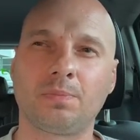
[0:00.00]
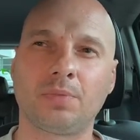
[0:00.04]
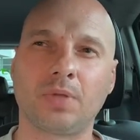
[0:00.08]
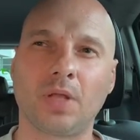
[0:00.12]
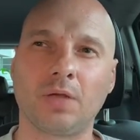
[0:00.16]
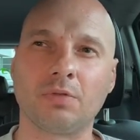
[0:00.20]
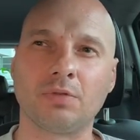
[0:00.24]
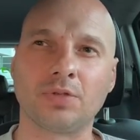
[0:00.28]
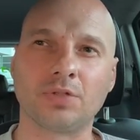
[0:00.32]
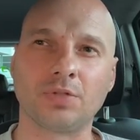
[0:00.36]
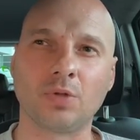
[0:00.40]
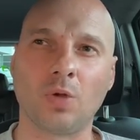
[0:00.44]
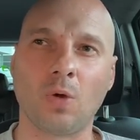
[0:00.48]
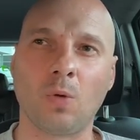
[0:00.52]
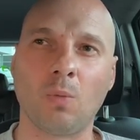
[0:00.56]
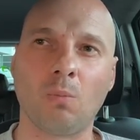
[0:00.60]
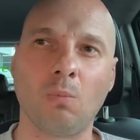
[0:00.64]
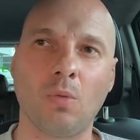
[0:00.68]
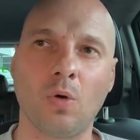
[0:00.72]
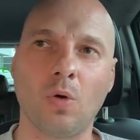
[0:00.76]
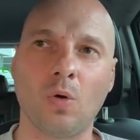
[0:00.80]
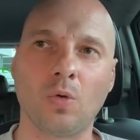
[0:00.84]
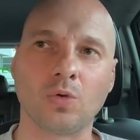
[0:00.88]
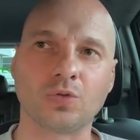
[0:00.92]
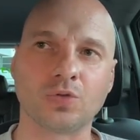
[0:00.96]
there is no
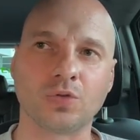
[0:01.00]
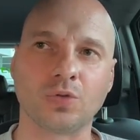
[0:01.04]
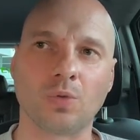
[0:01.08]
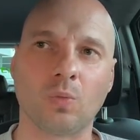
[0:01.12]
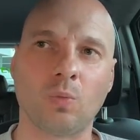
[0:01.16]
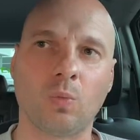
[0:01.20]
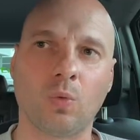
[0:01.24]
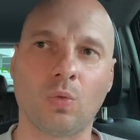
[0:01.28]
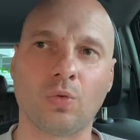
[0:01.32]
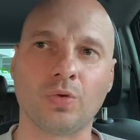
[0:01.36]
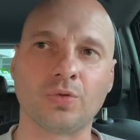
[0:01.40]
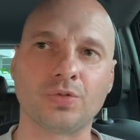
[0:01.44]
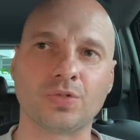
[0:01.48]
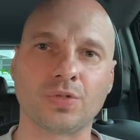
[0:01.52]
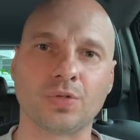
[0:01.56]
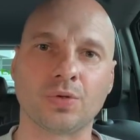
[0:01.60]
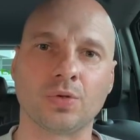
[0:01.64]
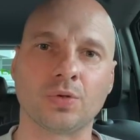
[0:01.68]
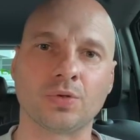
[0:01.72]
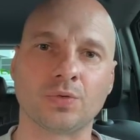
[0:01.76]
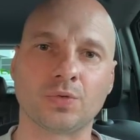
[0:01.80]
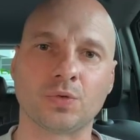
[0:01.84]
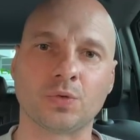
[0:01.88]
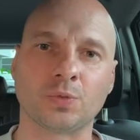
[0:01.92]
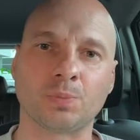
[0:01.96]
more sort of warranty on
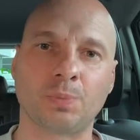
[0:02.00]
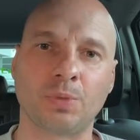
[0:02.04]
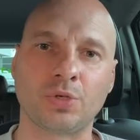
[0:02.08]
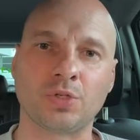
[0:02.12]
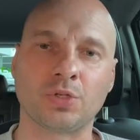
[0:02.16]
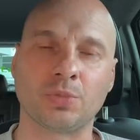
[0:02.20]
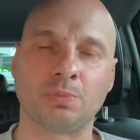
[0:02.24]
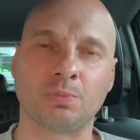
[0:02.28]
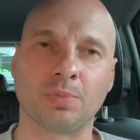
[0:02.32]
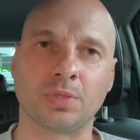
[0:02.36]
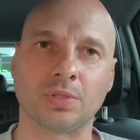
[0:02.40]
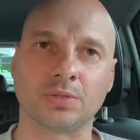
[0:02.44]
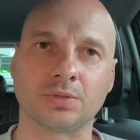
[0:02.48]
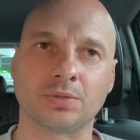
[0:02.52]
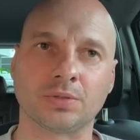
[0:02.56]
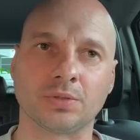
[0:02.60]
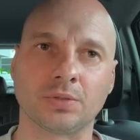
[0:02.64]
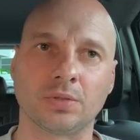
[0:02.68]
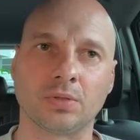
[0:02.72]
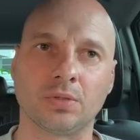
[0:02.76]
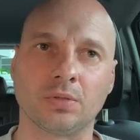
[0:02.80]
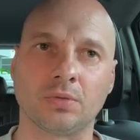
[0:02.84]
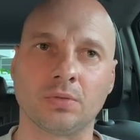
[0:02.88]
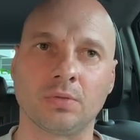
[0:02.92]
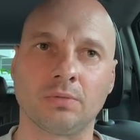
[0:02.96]
the suspension parts
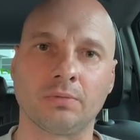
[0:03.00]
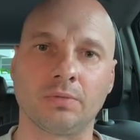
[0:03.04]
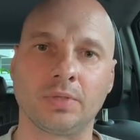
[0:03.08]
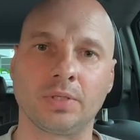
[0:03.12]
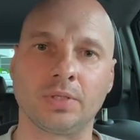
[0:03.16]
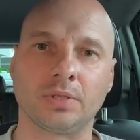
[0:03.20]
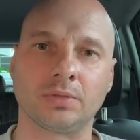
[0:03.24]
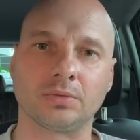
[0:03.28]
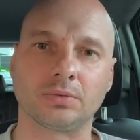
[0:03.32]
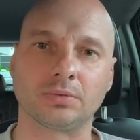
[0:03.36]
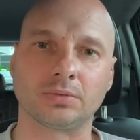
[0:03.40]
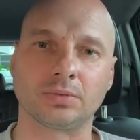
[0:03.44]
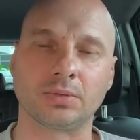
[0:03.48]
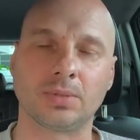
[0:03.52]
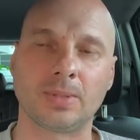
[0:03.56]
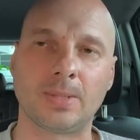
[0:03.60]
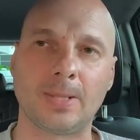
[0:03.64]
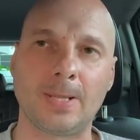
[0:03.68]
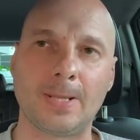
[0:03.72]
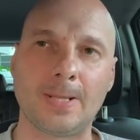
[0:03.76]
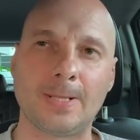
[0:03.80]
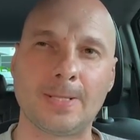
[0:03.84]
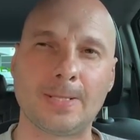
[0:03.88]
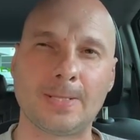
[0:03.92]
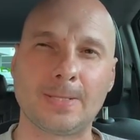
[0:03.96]
on the vehicles,
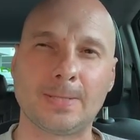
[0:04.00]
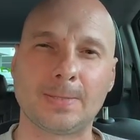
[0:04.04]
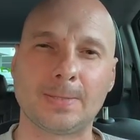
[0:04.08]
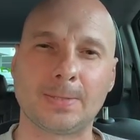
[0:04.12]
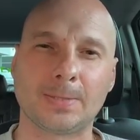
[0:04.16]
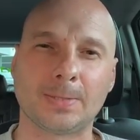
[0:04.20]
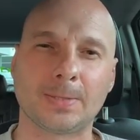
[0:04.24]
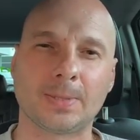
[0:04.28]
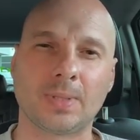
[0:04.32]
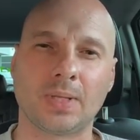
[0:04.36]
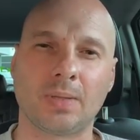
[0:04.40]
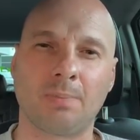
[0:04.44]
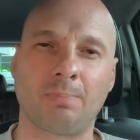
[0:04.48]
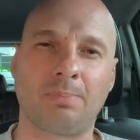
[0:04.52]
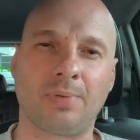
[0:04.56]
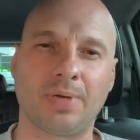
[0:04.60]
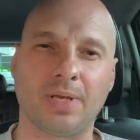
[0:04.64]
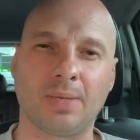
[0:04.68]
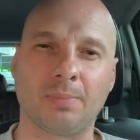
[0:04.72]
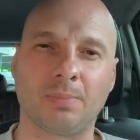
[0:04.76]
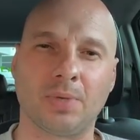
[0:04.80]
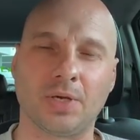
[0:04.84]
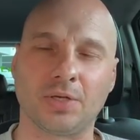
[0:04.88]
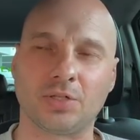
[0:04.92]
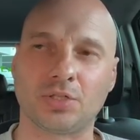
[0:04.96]

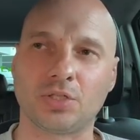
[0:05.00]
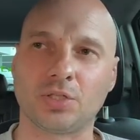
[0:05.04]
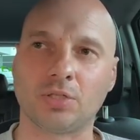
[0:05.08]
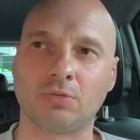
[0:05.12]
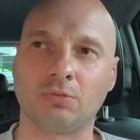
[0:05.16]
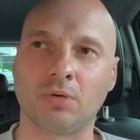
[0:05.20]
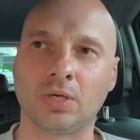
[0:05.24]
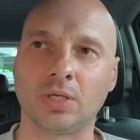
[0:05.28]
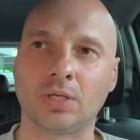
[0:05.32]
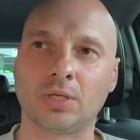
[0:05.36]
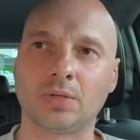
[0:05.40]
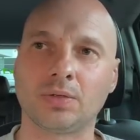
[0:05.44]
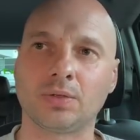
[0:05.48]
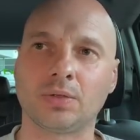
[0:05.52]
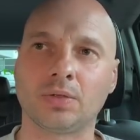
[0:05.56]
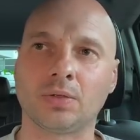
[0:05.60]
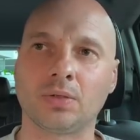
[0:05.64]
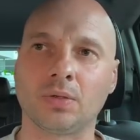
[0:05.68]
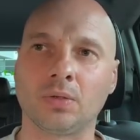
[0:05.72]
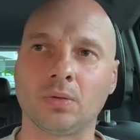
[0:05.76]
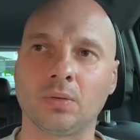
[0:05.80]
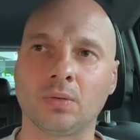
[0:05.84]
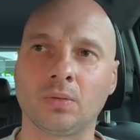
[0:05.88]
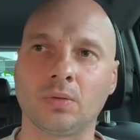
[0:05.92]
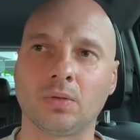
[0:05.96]
pretty much, right?
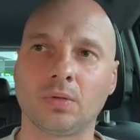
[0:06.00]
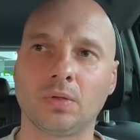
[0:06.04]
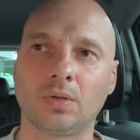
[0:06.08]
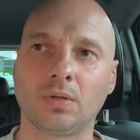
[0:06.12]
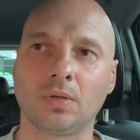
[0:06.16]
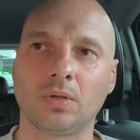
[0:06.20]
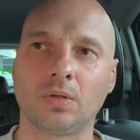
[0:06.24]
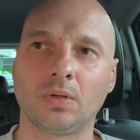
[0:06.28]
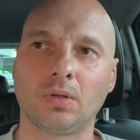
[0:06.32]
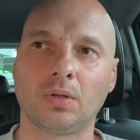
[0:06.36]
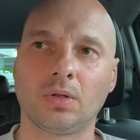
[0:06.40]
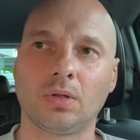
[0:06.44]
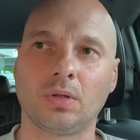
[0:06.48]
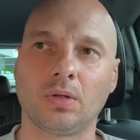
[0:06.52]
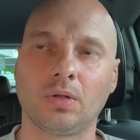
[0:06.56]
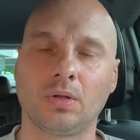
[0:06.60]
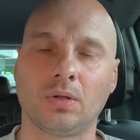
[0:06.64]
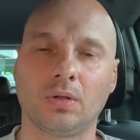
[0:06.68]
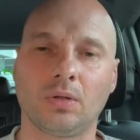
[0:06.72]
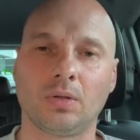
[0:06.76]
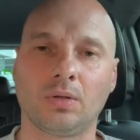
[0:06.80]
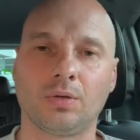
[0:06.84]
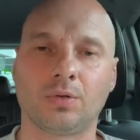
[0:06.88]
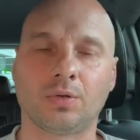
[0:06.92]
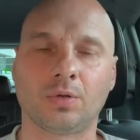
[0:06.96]
So
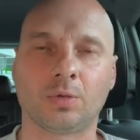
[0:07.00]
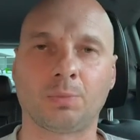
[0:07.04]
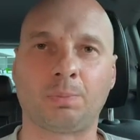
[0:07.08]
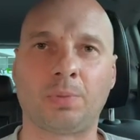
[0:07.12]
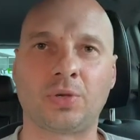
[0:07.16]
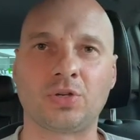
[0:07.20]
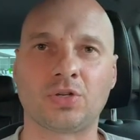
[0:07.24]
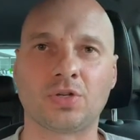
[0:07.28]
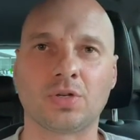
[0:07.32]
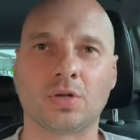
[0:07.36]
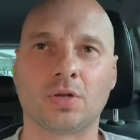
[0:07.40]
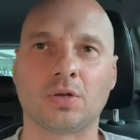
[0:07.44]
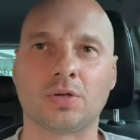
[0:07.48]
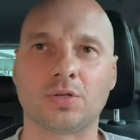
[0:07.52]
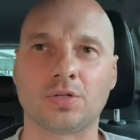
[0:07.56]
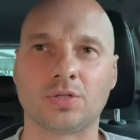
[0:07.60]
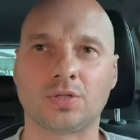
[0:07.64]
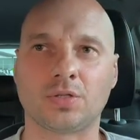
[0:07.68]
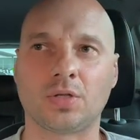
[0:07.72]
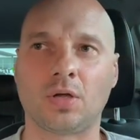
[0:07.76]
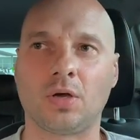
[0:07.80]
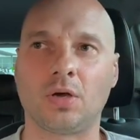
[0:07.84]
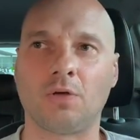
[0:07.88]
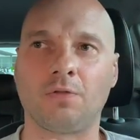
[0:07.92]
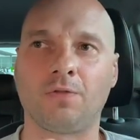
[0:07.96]
suspension going to
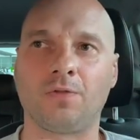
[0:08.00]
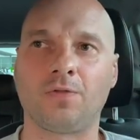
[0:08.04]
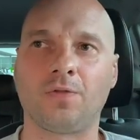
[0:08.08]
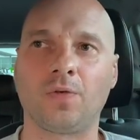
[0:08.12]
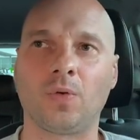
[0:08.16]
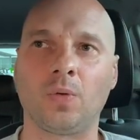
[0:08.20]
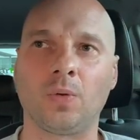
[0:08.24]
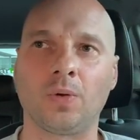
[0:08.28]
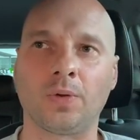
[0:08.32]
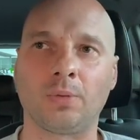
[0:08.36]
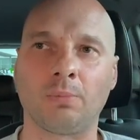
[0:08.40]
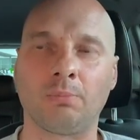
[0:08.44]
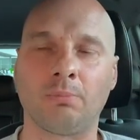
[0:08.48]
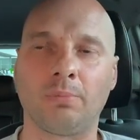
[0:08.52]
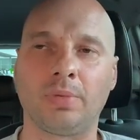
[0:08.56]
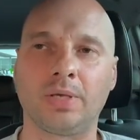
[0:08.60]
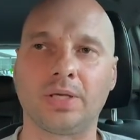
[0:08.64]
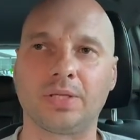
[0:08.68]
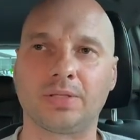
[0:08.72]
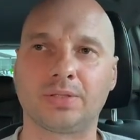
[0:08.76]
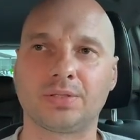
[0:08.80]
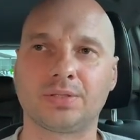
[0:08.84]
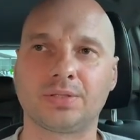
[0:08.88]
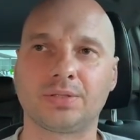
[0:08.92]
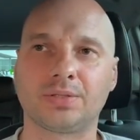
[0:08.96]
start falling
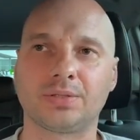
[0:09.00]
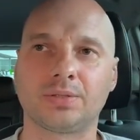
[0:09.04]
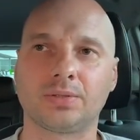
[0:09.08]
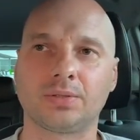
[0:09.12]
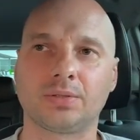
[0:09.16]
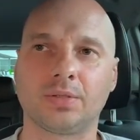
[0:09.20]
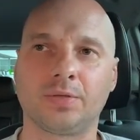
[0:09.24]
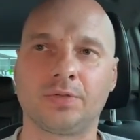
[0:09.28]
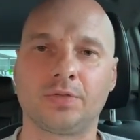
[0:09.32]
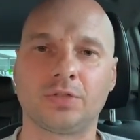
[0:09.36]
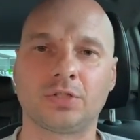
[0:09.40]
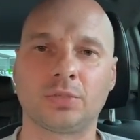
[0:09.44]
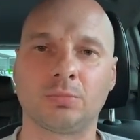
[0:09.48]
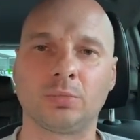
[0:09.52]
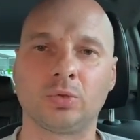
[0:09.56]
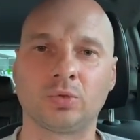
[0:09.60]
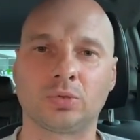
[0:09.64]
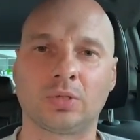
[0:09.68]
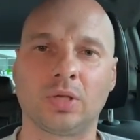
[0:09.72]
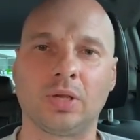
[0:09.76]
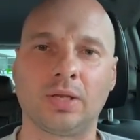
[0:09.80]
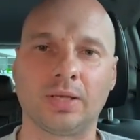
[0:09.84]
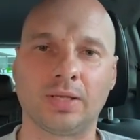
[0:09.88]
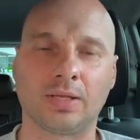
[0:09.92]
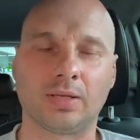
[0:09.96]
bits. If it's a
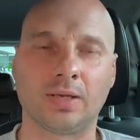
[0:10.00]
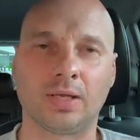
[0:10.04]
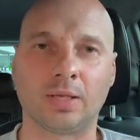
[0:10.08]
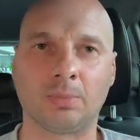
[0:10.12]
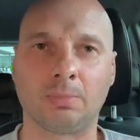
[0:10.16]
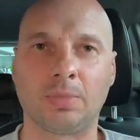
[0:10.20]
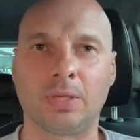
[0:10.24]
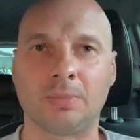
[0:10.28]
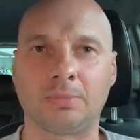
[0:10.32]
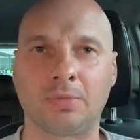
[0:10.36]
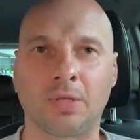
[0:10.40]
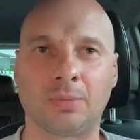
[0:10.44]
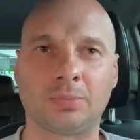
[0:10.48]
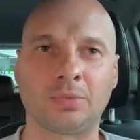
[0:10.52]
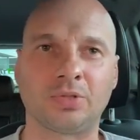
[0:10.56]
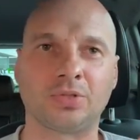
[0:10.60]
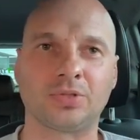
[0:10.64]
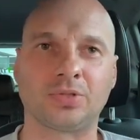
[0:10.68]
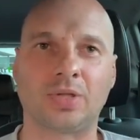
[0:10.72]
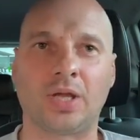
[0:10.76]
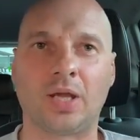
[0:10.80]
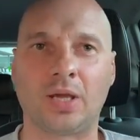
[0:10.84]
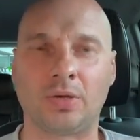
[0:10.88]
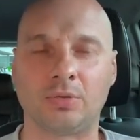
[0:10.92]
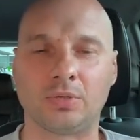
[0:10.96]
motor-link like
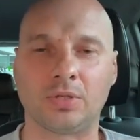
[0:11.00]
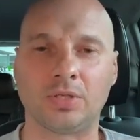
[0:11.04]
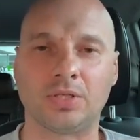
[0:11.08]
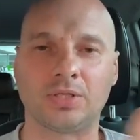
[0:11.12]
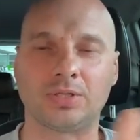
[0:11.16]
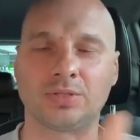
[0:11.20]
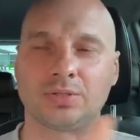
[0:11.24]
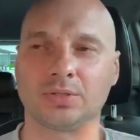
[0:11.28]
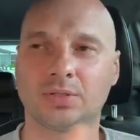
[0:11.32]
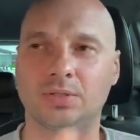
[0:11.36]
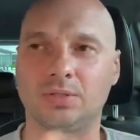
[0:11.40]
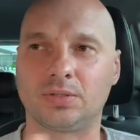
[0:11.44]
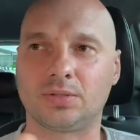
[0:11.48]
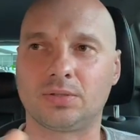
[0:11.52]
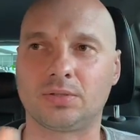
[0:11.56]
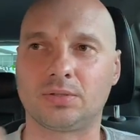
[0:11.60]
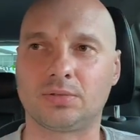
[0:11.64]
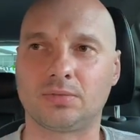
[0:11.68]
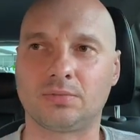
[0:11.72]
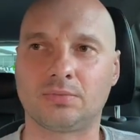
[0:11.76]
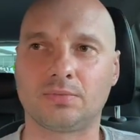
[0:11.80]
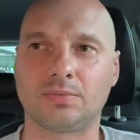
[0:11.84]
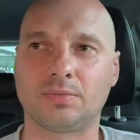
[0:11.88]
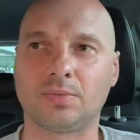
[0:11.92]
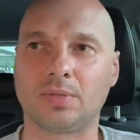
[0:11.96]
BMWs, Audis,
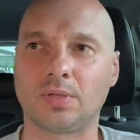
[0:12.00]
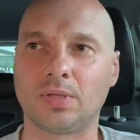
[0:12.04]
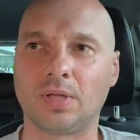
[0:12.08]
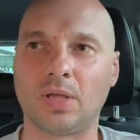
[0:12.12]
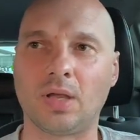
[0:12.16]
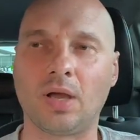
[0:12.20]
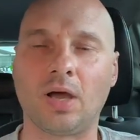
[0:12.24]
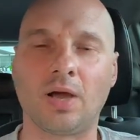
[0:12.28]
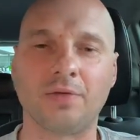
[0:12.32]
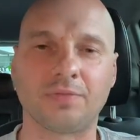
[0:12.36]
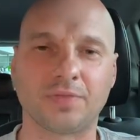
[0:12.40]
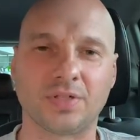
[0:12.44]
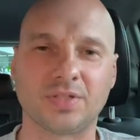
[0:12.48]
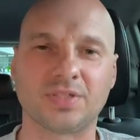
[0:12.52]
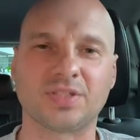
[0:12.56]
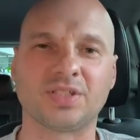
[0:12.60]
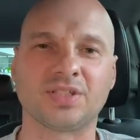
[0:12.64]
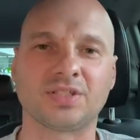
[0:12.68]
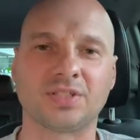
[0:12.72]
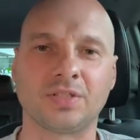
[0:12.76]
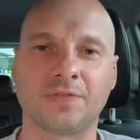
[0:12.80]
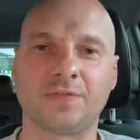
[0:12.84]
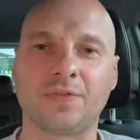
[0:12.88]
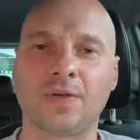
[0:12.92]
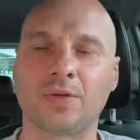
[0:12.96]
after
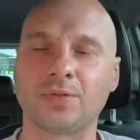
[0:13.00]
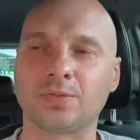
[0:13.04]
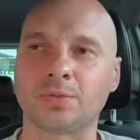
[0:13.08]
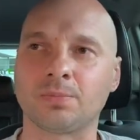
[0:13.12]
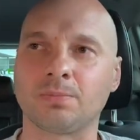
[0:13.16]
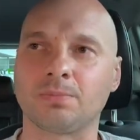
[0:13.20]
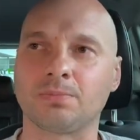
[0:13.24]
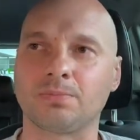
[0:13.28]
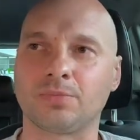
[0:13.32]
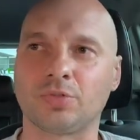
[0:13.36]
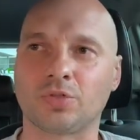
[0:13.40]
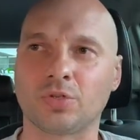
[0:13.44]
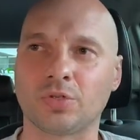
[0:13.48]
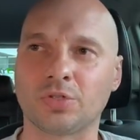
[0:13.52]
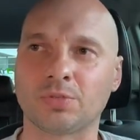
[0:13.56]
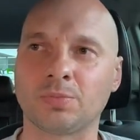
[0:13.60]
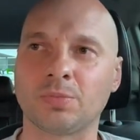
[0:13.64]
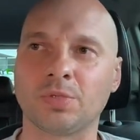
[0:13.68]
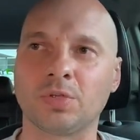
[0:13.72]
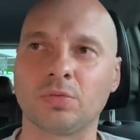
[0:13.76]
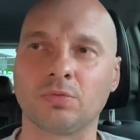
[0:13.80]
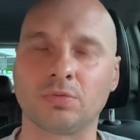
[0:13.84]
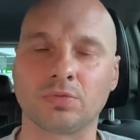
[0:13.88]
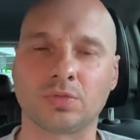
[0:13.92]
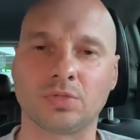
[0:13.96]
60,000, trust
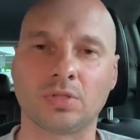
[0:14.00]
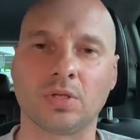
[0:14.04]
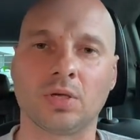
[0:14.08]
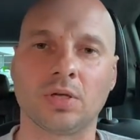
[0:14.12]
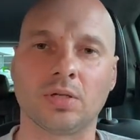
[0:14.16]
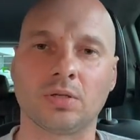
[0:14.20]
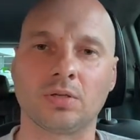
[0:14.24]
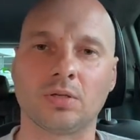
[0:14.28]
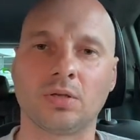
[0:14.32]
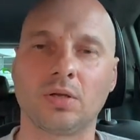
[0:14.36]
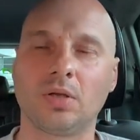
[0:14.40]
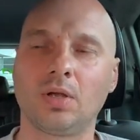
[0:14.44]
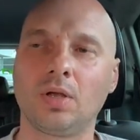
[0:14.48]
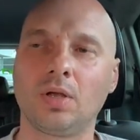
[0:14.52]
me, you will start